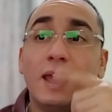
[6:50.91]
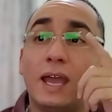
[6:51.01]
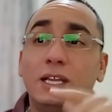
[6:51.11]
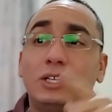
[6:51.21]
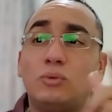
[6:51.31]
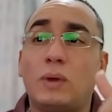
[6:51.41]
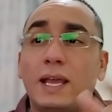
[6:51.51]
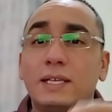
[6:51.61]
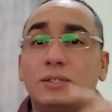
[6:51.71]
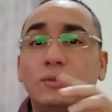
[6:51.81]
And each one
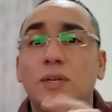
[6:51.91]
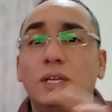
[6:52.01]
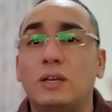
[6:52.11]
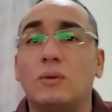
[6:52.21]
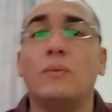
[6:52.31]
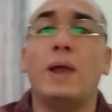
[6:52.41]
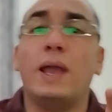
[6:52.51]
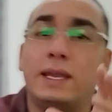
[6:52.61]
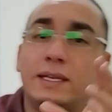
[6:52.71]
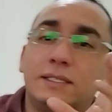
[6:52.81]
has unique
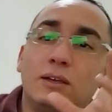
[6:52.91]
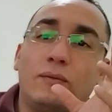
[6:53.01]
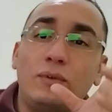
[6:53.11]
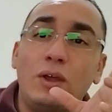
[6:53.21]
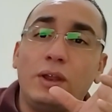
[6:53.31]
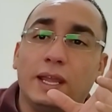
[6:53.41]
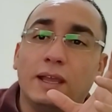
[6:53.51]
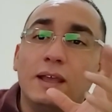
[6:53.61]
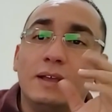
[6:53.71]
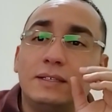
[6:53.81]
ways of learning.